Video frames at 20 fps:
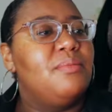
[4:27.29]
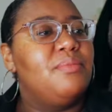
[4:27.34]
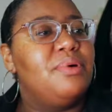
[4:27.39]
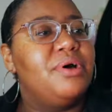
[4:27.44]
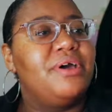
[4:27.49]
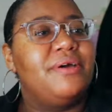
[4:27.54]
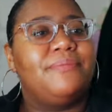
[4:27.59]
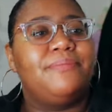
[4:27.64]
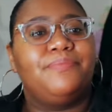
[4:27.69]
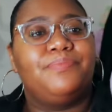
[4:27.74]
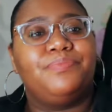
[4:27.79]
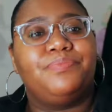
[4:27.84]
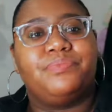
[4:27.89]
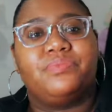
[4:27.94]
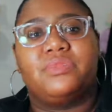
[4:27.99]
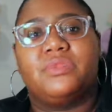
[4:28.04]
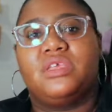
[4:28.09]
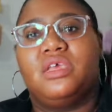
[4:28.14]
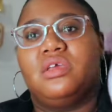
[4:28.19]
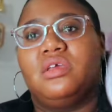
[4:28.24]
But
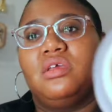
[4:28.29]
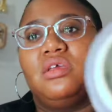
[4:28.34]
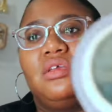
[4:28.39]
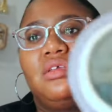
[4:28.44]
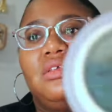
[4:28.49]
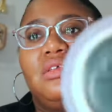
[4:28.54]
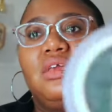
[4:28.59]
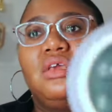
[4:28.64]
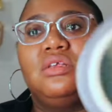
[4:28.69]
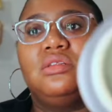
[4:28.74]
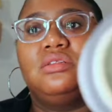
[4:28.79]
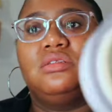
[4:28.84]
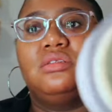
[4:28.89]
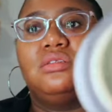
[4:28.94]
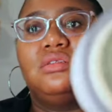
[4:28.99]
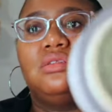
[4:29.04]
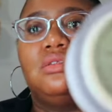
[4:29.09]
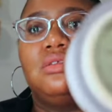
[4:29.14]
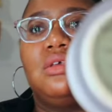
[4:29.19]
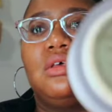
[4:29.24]

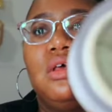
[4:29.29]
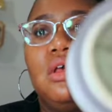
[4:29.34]
yes,